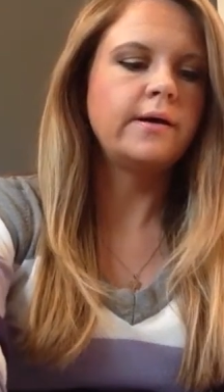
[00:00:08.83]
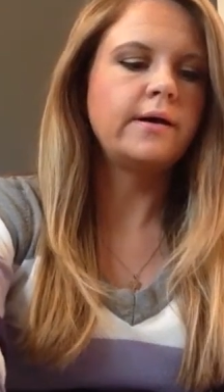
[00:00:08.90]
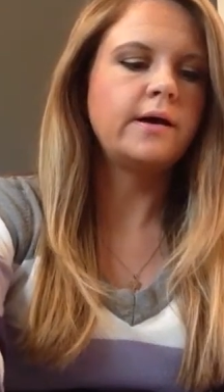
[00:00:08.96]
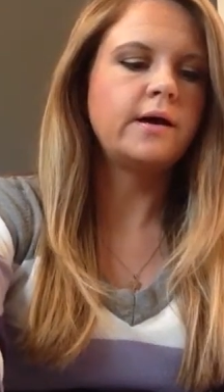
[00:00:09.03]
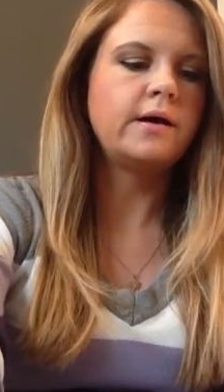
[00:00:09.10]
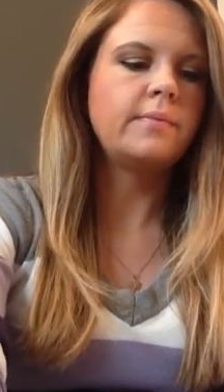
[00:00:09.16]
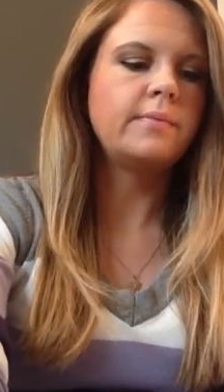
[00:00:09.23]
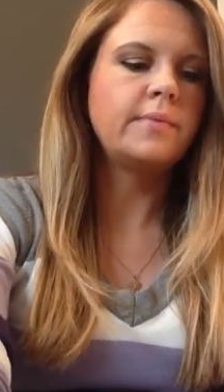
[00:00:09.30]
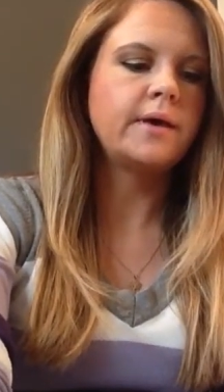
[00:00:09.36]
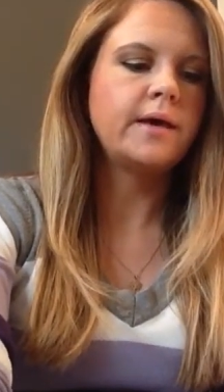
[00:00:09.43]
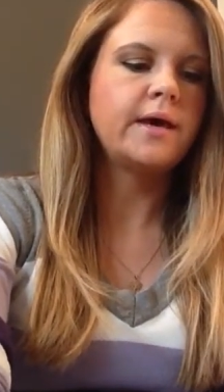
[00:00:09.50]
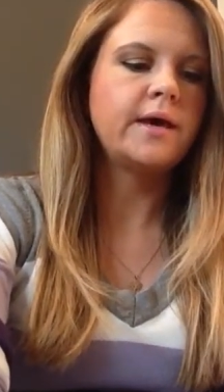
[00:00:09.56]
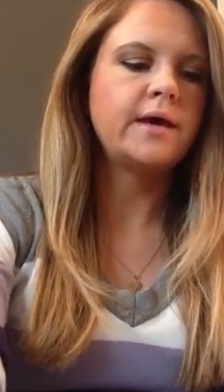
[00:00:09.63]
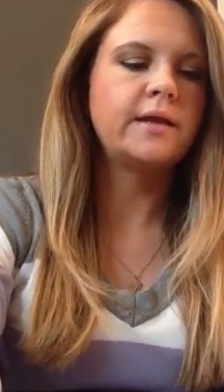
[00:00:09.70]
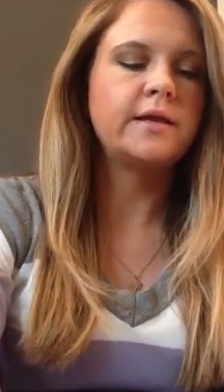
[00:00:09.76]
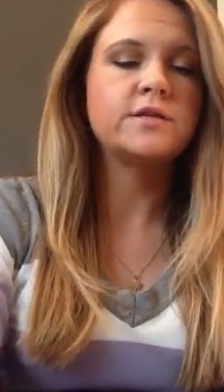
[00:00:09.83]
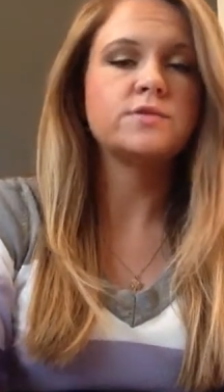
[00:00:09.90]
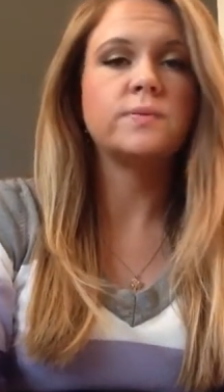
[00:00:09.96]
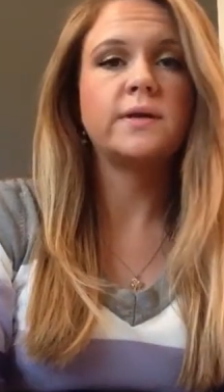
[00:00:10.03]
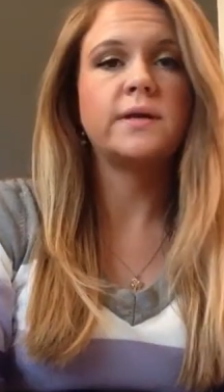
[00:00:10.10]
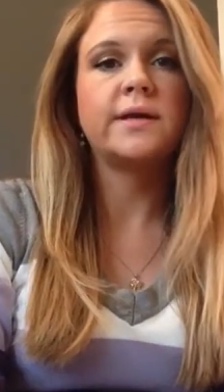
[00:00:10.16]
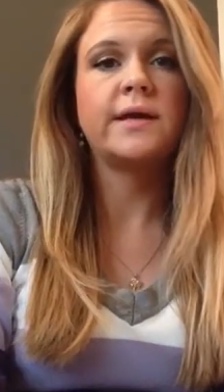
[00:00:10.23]
and I
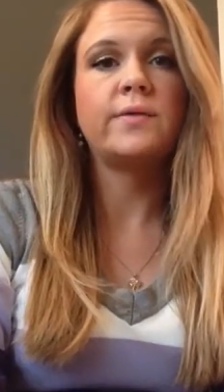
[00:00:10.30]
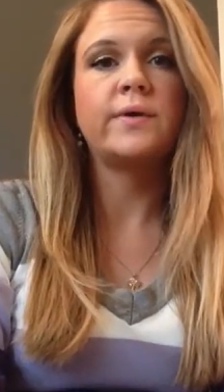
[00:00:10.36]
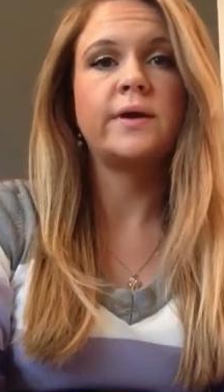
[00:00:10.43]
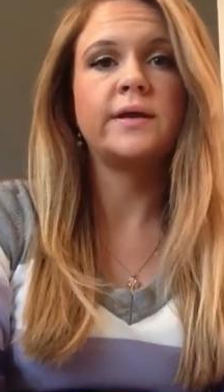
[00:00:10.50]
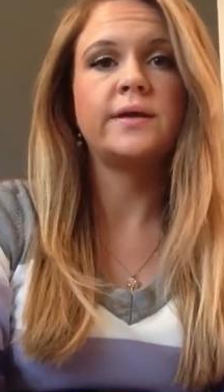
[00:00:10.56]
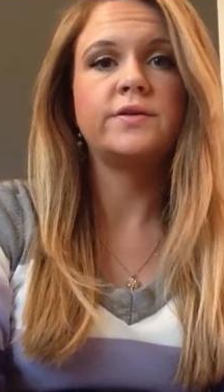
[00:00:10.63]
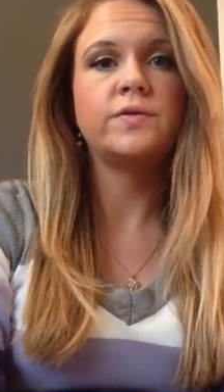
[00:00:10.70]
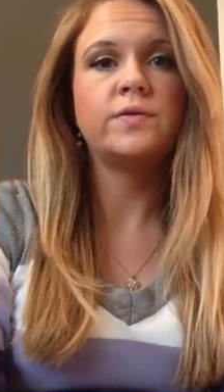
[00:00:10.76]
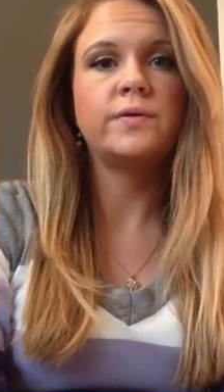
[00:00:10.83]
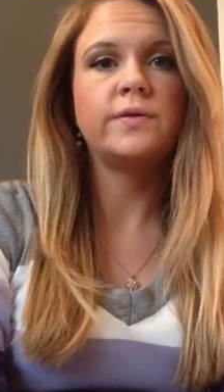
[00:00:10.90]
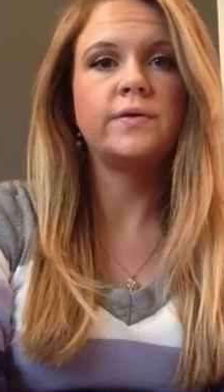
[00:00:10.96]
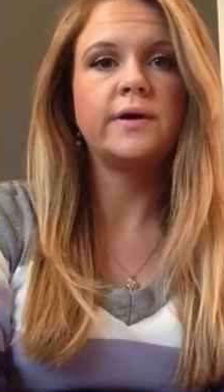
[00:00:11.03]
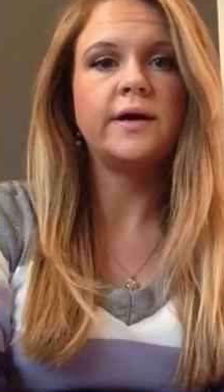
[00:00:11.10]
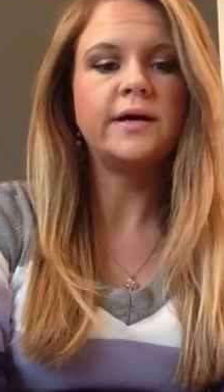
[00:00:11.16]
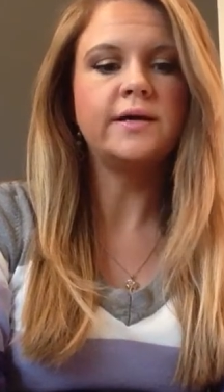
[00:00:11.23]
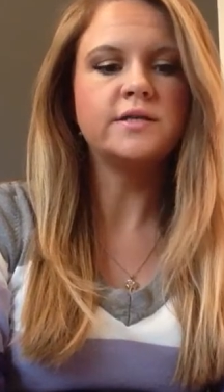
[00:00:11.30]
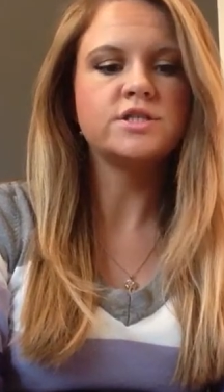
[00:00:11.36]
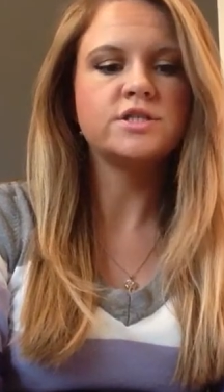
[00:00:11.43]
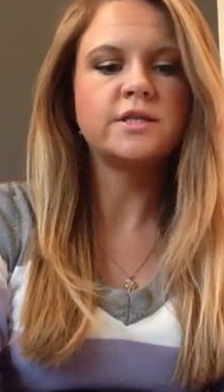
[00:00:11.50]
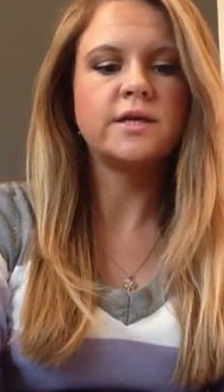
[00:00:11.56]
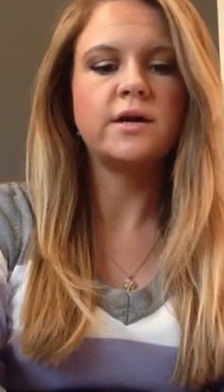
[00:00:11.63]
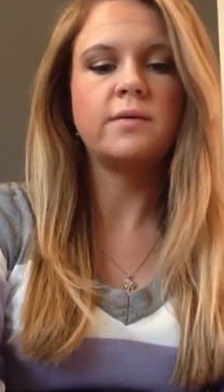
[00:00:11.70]
just wanted to get right into it with you
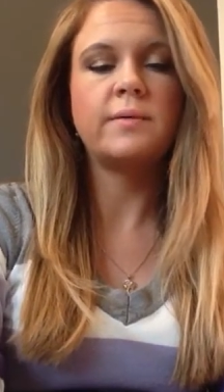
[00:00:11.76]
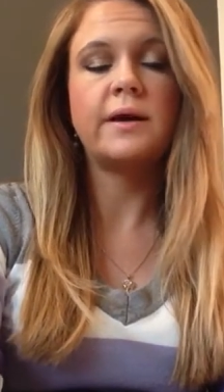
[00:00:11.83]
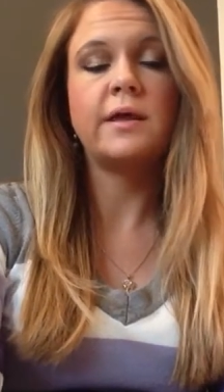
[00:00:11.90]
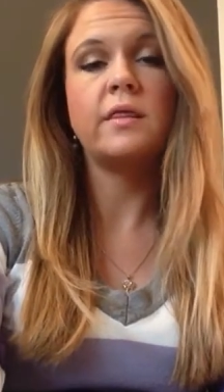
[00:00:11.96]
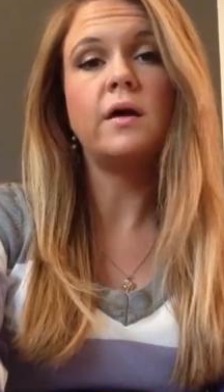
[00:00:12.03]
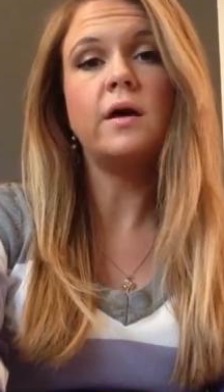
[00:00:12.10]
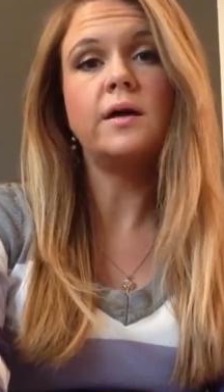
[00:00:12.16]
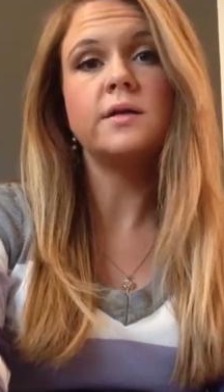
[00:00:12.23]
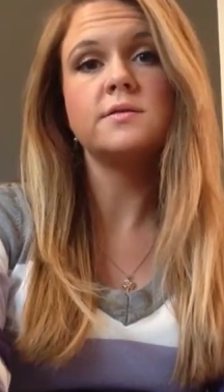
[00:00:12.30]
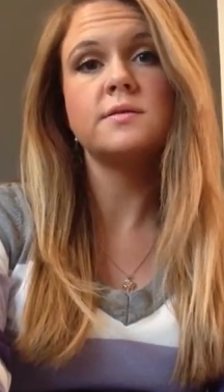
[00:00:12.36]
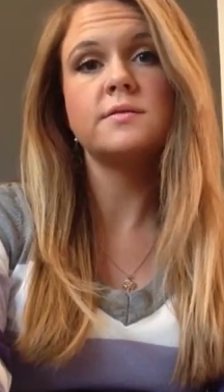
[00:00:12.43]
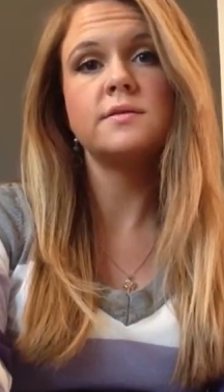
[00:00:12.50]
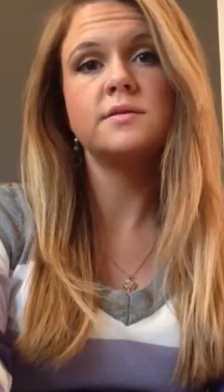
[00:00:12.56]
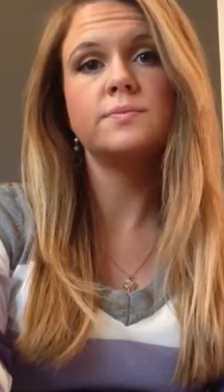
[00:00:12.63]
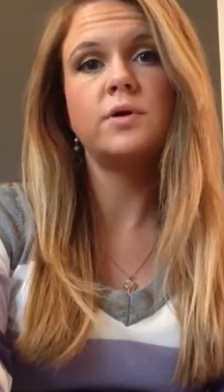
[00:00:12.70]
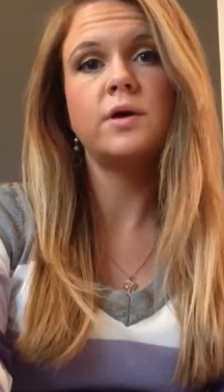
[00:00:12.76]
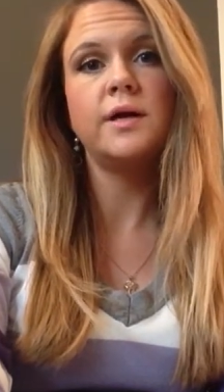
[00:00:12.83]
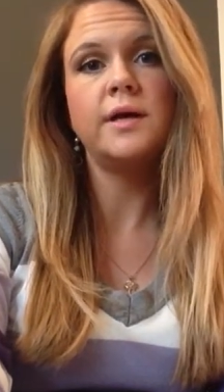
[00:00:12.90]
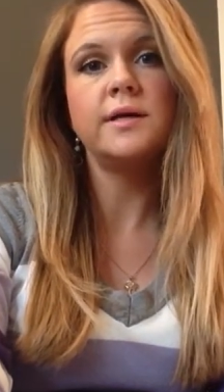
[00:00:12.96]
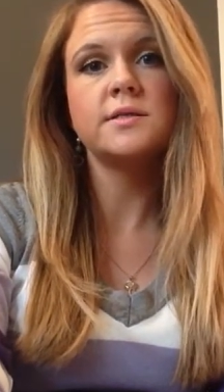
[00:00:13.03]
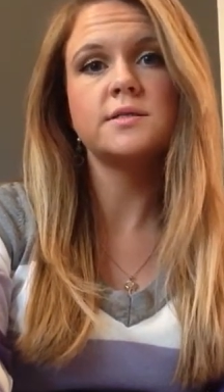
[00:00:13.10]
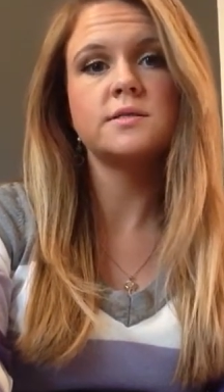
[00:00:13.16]
guys, share my thoughts on these
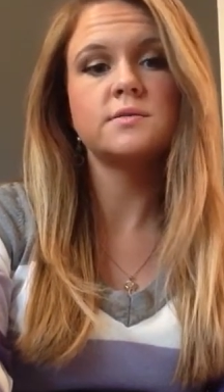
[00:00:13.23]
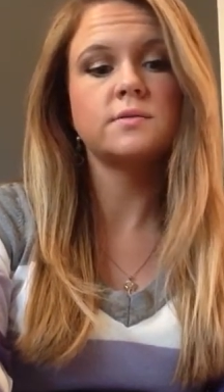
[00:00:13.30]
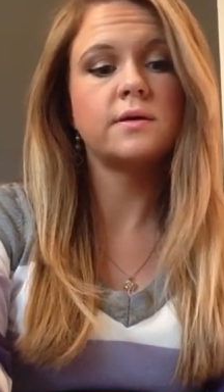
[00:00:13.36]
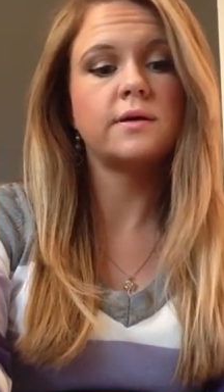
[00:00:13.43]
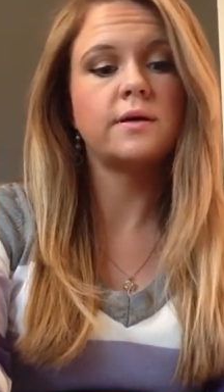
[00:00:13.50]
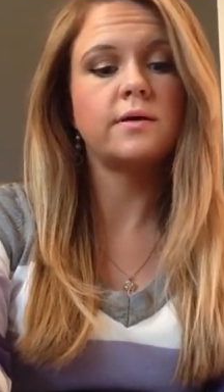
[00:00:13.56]
products